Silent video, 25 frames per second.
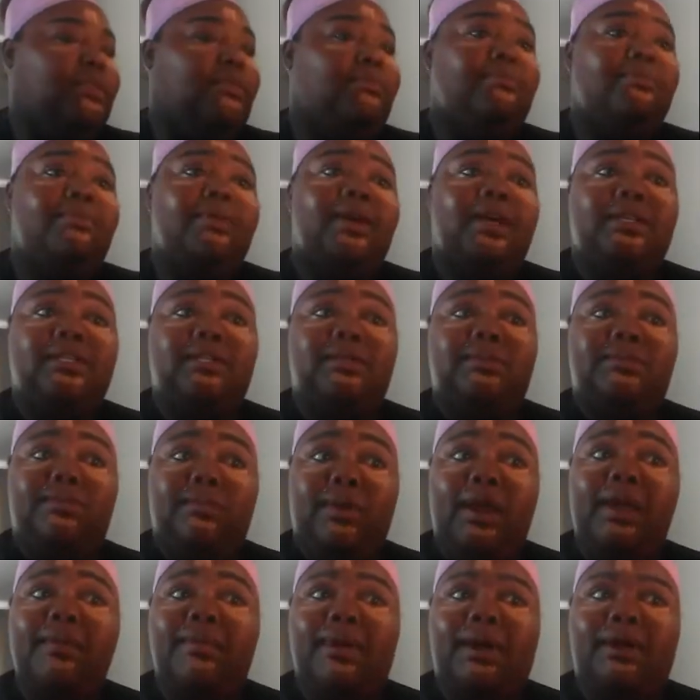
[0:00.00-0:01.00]
my
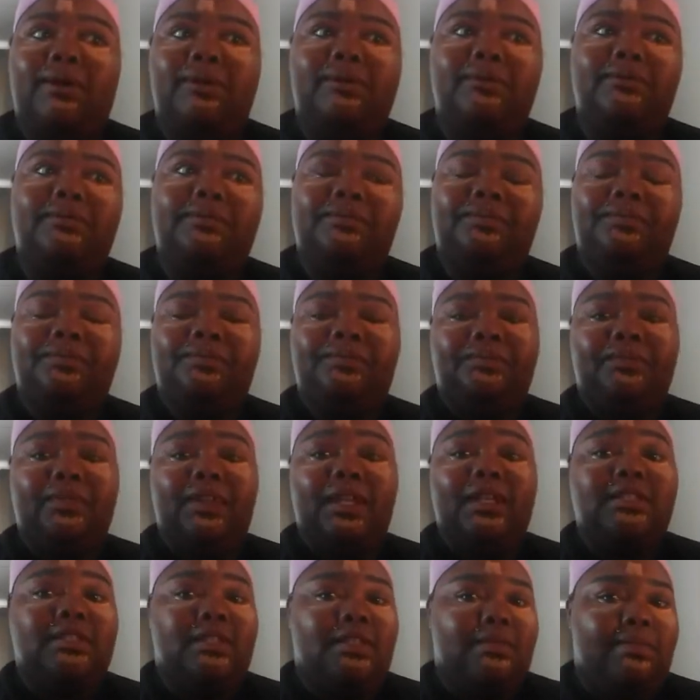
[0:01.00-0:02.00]
spray bottle
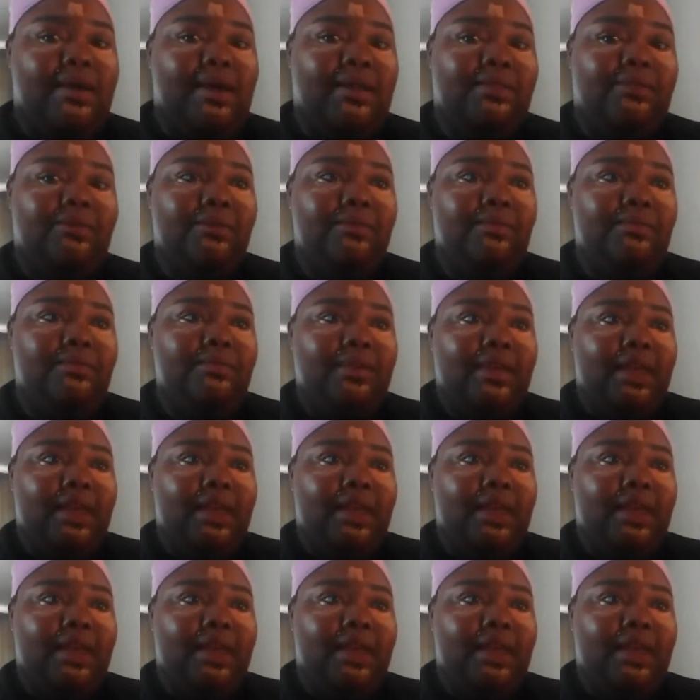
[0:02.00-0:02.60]
is in the bathroom